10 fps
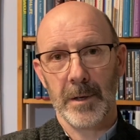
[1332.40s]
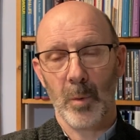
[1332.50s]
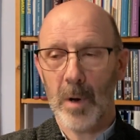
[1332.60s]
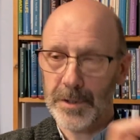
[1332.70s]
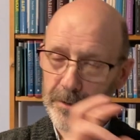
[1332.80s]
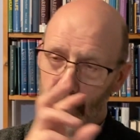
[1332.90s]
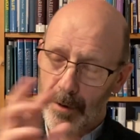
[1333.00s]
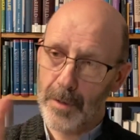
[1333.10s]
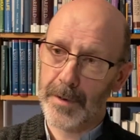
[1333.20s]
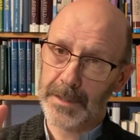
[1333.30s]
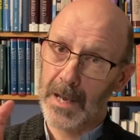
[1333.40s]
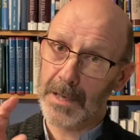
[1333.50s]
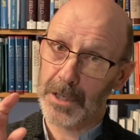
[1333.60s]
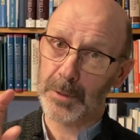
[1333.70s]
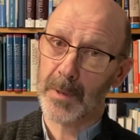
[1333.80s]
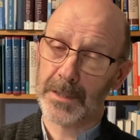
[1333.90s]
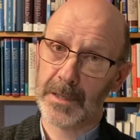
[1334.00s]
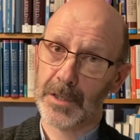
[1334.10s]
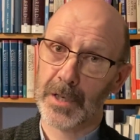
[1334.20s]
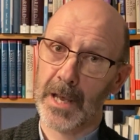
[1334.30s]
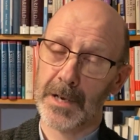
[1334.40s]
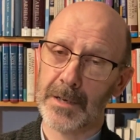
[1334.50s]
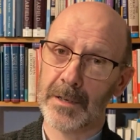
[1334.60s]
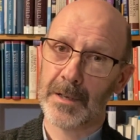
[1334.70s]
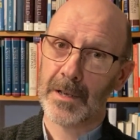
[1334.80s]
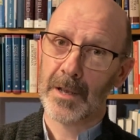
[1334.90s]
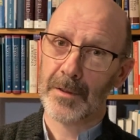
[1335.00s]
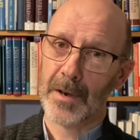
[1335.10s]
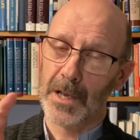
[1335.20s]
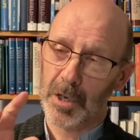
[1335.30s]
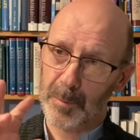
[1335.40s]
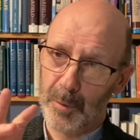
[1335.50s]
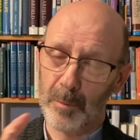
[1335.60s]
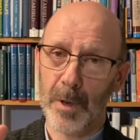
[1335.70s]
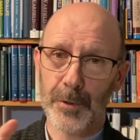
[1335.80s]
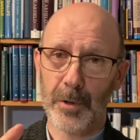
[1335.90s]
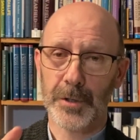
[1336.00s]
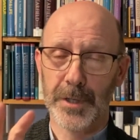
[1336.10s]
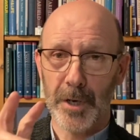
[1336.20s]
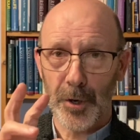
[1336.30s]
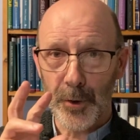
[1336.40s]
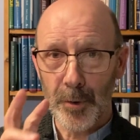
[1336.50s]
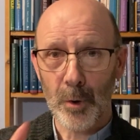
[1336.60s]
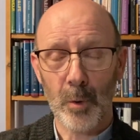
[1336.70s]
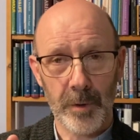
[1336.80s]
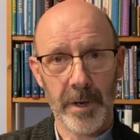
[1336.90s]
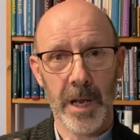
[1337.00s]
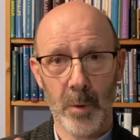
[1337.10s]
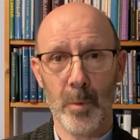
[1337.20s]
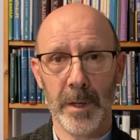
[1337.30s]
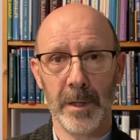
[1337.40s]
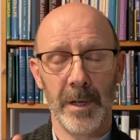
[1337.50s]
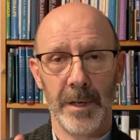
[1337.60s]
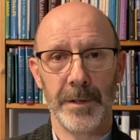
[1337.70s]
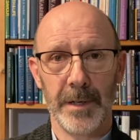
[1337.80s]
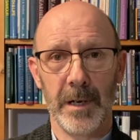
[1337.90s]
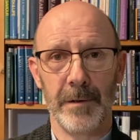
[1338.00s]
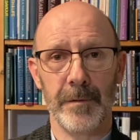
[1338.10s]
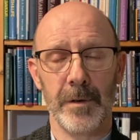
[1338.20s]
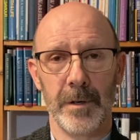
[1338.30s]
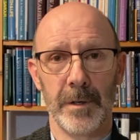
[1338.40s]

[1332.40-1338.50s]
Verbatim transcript: Whereas there are other things he has expressly said that I can put my trust in and know that he will deliver.